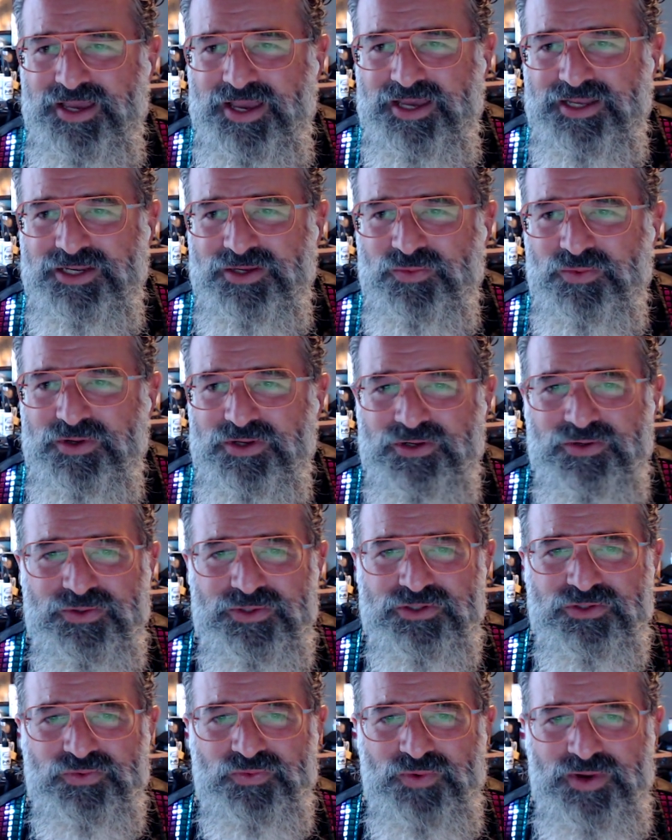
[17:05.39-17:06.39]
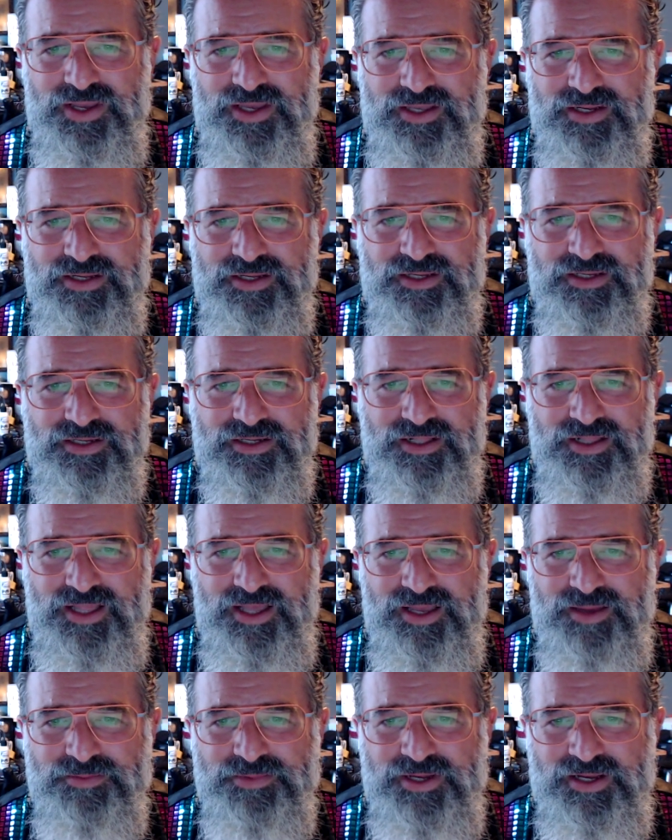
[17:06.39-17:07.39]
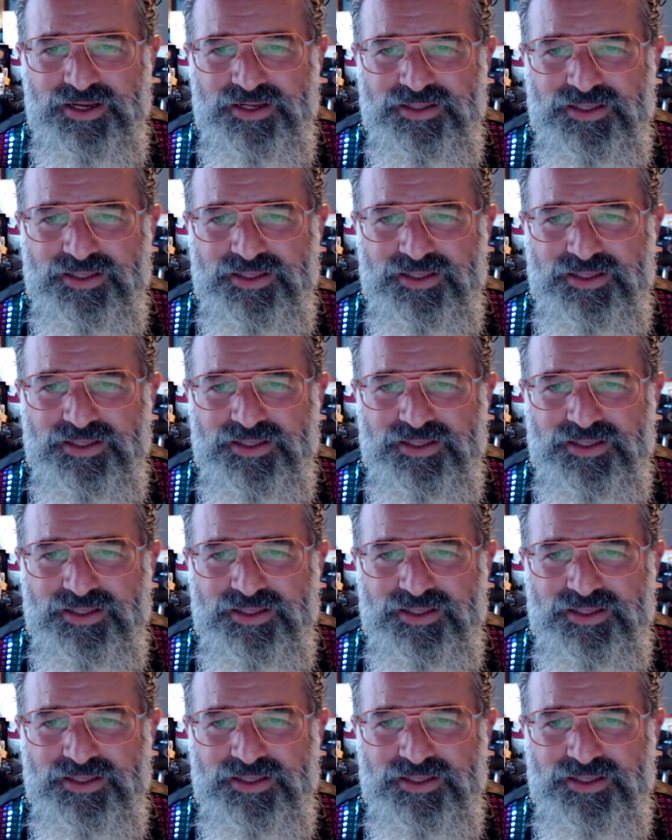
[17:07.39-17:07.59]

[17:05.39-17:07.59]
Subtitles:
Anyone who has read, clapped,